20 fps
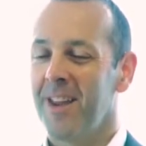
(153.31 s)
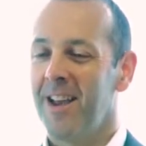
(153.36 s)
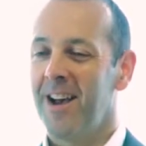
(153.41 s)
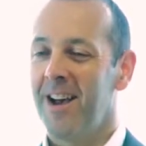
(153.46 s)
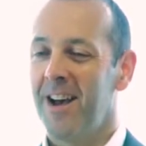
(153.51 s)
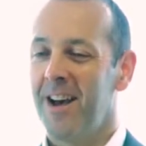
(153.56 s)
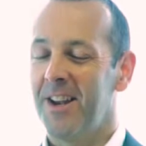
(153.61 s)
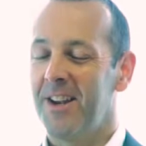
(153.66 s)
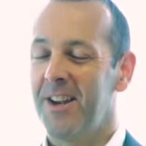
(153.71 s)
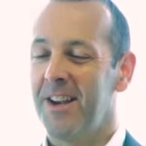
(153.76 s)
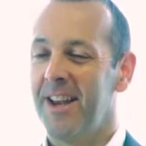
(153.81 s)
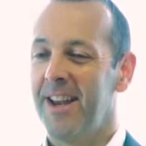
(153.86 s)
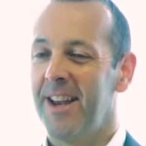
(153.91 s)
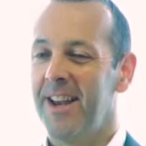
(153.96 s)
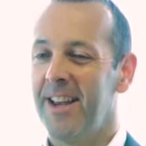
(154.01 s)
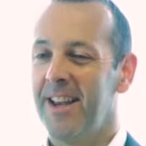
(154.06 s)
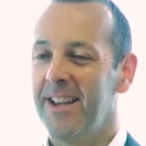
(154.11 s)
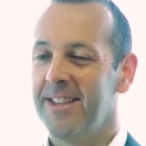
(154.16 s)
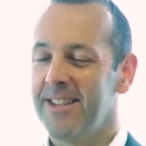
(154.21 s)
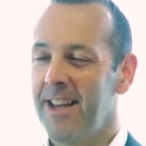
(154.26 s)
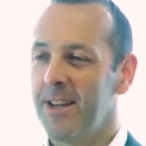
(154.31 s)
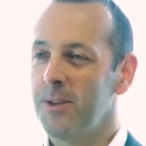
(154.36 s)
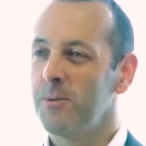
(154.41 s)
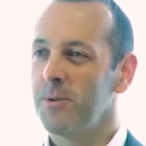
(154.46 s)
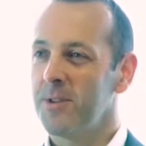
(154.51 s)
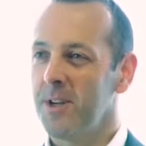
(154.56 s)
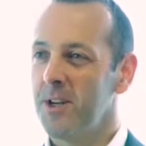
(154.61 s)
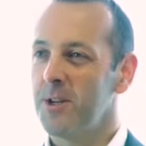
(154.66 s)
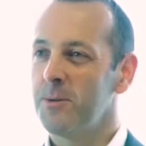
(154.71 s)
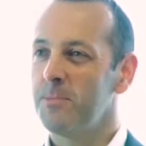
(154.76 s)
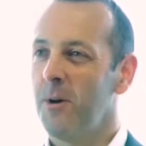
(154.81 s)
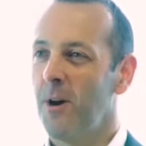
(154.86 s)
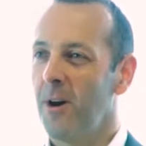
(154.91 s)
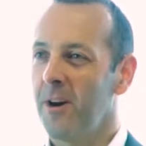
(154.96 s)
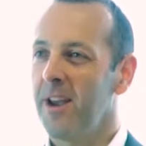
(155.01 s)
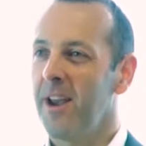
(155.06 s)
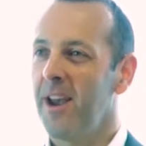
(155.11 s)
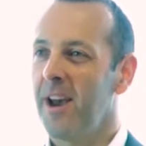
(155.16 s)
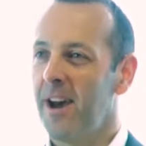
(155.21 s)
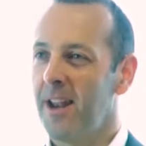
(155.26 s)
and his hand was in his
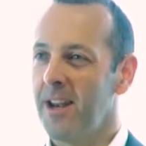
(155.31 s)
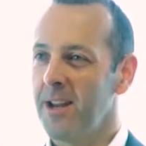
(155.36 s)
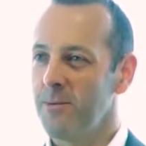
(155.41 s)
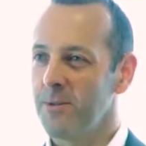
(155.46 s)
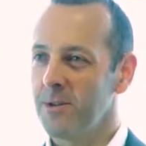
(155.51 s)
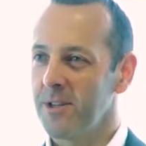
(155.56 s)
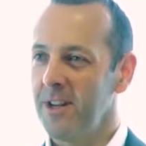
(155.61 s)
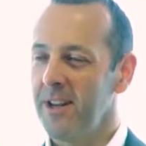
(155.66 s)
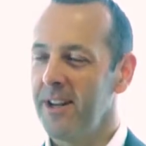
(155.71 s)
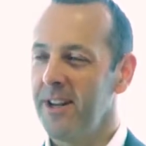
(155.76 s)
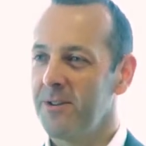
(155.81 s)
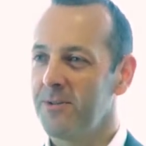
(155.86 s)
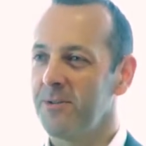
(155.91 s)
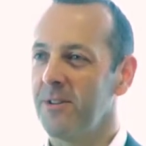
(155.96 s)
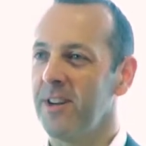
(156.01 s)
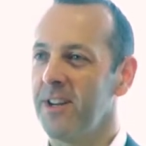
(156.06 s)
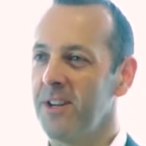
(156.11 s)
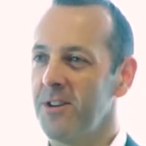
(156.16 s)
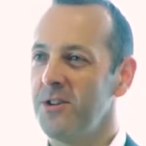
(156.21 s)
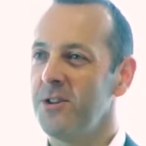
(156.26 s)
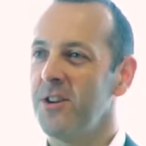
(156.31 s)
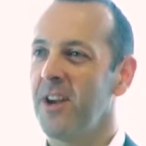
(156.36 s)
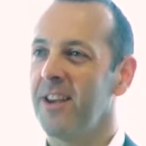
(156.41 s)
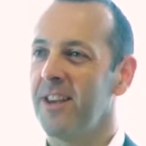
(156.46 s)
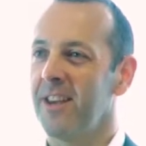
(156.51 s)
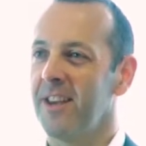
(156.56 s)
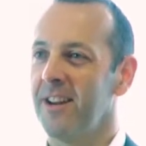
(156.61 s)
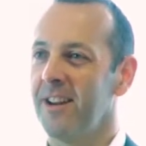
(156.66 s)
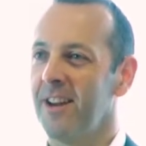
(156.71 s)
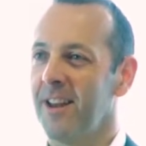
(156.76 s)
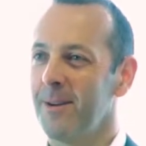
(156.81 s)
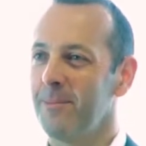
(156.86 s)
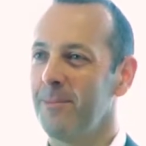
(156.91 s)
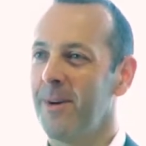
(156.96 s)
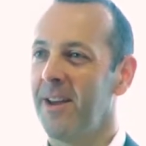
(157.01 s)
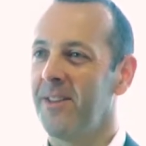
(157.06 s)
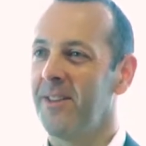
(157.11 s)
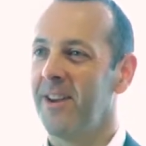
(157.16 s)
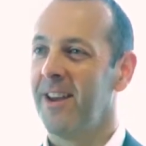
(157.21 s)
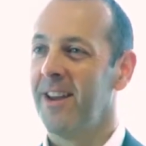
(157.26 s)
pocket and he was literally shaking like
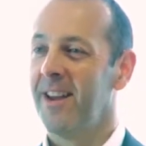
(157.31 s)
mad.